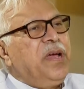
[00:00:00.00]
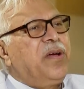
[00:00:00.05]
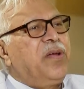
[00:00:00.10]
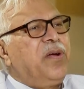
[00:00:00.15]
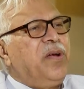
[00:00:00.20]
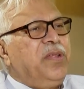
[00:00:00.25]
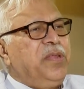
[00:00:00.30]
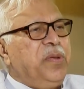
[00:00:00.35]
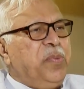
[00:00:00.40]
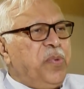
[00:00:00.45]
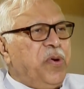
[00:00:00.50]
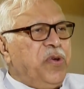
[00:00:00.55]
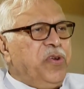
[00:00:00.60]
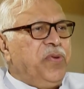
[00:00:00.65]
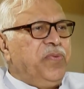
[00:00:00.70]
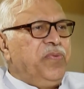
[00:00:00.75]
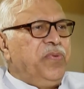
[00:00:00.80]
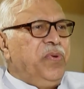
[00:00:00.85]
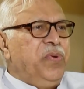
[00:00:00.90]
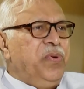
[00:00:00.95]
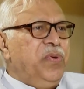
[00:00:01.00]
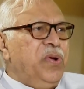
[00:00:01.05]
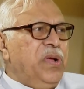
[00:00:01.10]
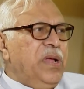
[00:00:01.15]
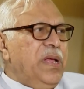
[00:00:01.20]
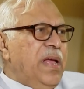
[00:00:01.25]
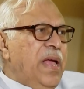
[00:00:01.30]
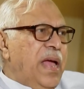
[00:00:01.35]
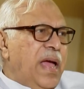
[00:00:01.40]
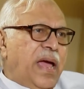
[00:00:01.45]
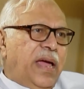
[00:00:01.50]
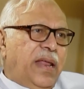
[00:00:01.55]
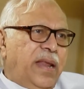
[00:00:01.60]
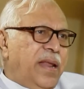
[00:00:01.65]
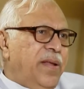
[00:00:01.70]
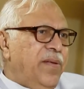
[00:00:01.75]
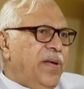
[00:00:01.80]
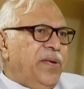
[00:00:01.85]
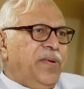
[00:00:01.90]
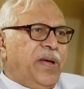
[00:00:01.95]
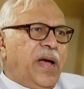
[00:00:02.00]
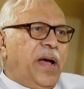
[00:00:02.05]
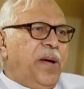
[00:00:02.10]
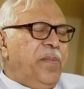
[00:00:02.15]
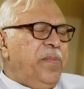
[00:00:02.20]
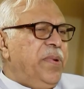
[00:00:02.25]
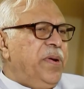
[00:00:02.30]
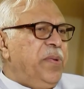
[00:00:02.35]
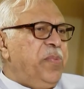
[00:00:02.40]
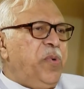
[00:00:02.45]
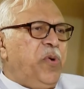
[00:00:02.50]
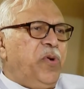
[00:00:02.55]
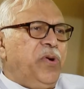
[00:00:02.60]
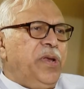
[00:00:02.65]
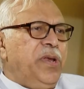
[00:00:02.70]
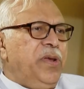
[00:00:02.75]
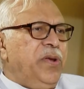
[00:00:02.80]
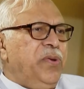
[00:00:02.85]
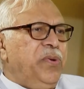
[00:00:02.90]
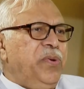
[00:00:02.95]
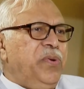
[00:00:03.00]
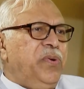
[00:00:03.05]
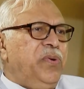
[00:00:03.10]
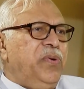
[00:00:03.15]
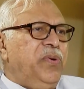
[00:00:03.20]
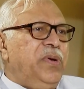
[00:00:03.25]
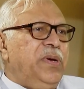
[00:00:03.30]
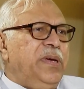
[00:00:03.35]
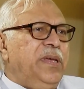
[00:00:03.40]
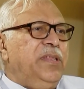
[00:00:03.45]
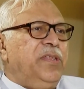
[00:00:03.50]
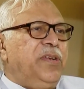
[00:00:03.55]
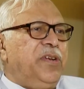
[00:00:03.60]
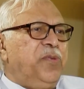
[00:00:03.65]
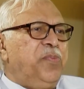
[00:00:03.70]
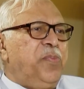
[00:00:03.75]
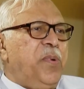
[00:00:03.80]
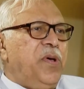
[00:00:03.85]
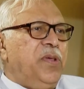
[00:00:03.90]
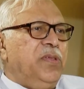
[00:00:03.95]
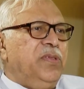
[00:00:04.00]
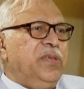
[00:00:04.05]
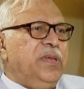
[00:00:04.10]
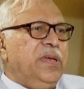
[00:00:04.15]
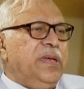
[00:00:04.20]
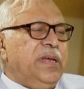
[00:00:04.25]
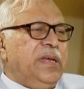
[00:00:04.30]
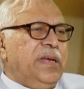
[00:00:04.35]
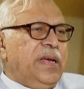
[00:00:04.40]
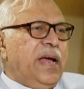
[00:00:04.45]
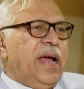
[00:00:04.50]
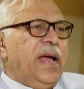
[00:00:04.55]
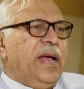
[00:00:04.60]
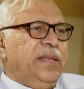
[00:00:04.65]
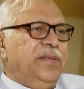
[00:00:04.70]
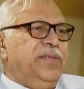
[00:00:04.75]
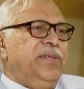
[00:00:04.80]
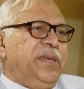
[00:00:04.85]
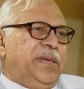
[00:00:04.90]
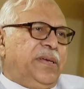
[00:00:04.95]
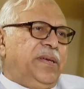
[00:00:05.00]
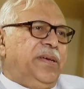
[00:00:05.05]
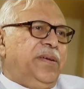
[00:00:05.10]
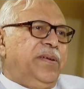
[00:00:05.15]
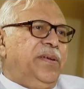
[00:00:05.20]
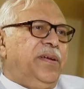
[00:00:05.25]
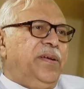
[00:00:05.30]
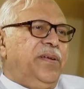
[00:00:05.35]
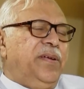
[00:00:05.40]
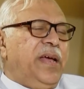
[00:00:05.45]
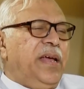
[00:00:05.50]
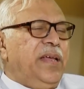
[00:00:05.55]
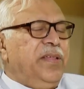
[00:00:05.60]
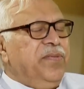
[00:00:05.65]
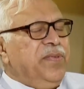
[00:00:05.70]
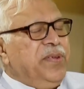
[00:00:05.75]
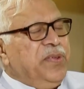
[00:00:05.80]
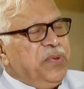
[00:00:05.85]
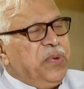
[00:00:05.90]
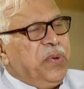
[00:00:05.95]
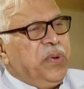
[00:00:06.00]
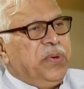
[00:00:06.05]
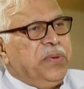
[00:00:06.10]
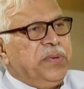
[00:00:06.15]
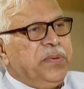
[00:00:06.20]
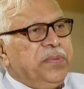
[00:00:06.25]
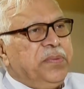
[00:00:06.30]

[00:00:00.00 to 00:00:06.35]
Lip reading: across a point of view, and I am reporting to you his response as we saw.